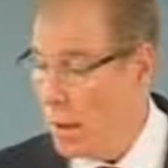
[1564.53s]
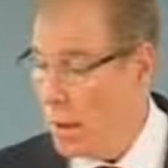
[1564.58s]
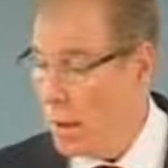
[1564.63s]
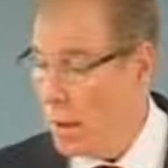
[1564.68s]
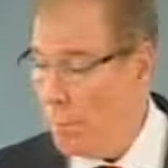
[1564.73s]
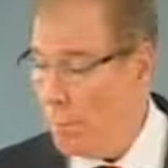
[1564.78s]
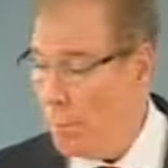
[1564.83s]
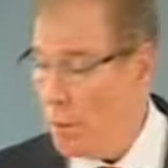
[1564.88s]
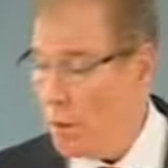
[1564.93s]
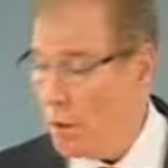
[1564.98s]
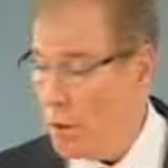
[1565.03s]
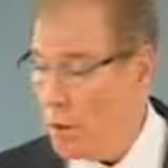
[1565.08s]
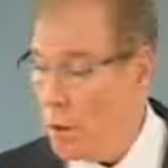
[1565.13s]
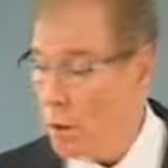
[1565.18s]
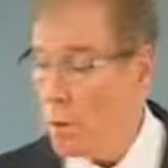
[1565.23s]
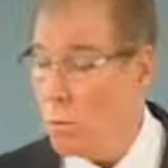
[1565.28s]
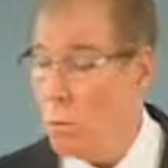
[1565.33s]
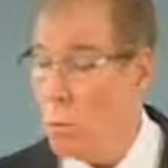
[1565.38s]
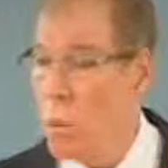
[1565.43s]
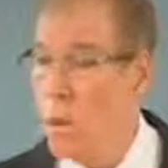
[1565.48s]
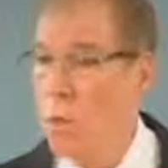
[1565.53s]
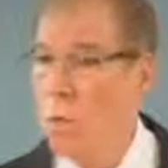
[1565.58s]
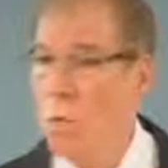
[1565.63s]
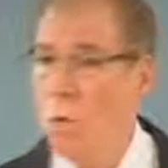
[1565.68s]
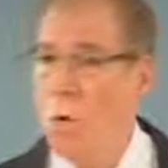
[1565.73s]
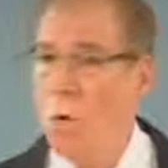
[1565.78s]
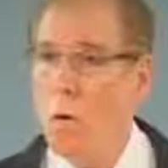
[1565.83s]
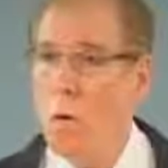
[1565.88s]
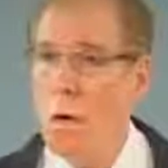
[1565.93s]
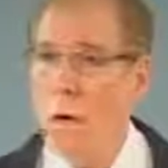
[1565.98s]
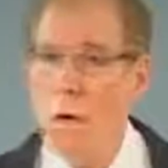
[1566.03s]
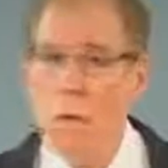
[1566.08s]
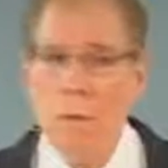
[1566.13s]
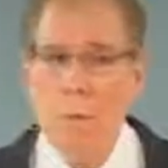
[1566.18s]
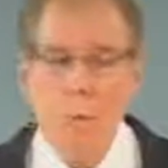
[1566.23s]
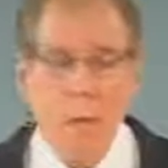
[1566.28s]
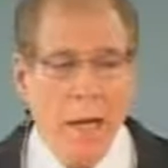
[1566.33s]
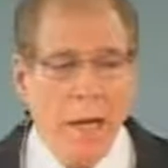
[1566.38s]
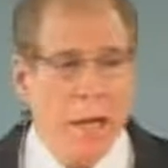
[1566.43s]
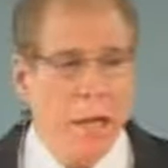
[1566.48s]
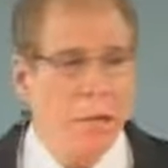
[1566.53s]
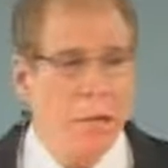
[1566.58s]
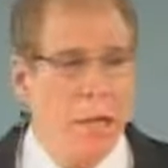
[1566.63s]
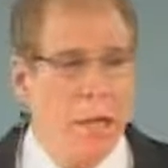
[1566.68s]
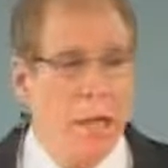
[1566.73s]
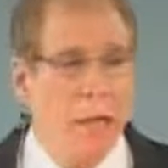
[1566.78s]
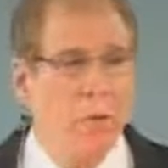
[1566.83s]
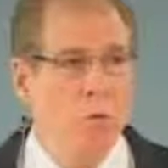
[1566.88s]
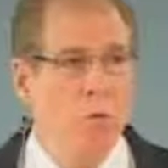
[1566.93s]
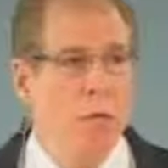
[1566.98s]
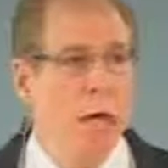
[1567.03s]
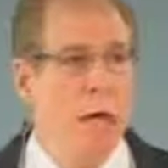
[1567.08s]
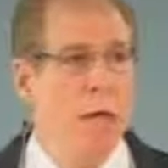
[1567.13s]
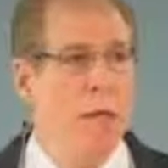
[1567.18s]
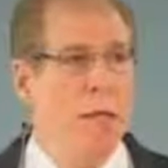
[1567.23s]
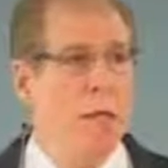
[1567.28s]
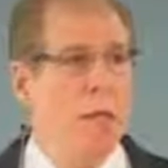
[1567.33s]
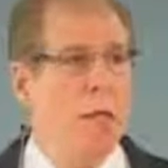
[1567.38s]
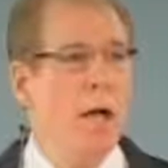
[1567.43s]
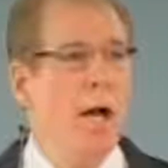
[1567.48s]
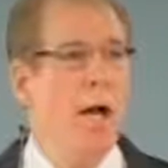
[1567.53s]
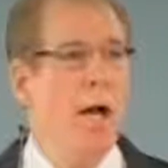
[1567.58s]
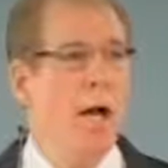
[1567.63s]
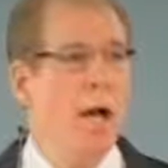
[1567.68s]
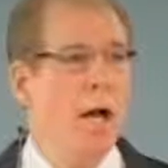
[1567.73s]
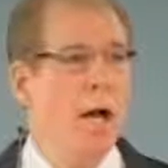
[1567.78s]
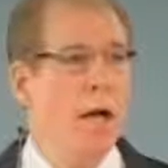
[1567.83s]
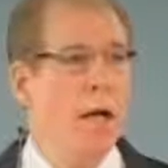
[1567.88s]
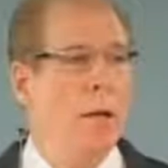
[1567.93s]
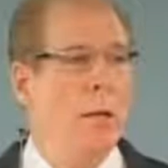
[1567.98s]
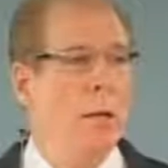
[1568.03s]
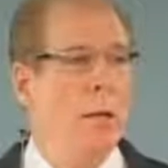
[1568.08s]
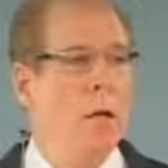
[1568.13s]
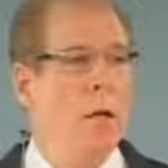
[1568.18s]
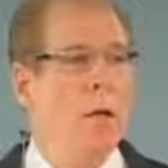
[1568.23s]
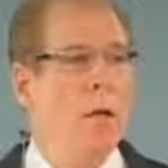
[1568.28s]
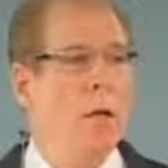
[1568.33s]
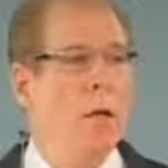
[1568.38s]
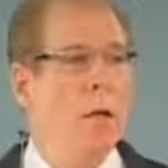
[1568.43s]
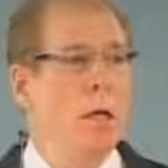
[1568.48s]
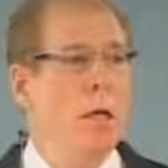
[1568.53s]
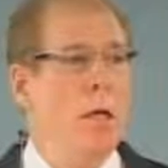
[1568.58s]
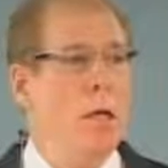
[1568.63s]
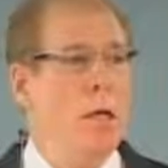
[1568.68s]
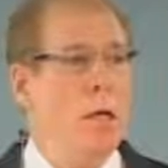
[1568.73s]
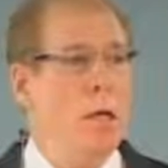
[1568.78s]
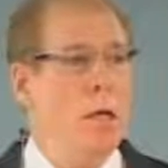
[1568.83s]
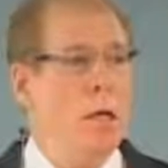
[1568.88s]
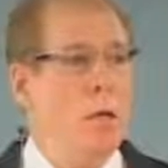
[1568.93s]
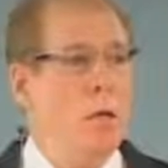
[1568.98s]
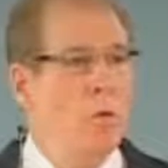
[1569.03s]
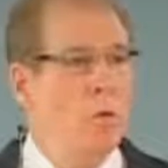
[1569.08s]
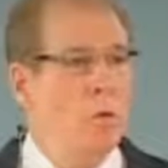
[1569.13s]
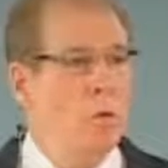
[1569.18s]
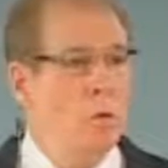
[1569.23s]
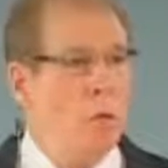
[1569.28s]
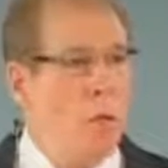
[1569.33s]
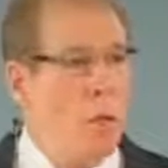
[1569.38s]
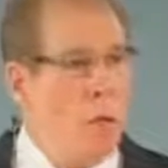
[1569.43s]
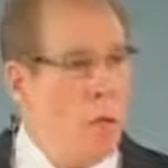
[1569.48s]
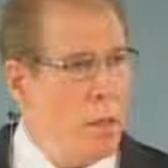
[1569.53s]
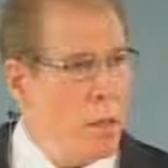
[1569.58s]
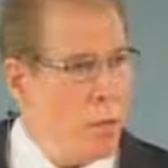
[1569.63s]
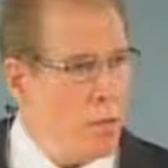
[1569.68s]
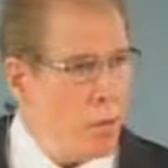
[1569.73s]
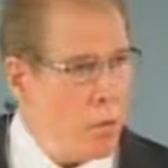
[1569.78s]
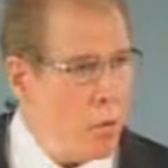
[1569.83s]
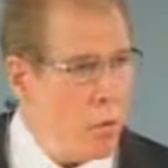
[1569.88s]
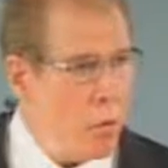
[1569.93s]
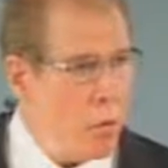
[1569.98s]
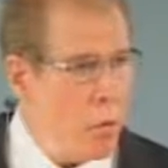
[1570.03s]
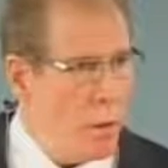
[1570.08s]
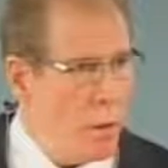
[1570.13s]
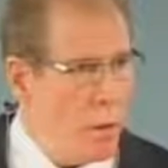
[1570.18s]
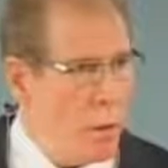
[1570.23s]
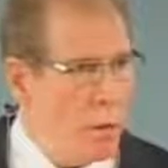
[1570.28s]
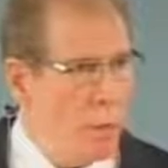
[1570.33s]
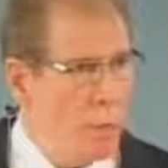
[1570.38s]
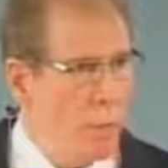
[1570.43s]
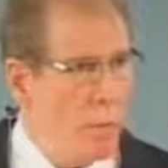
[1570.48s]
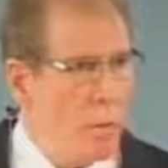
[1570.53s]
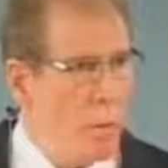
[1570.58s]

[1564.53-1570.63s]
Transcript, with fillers: But the reward, the payment, is not in time, it is in eternity.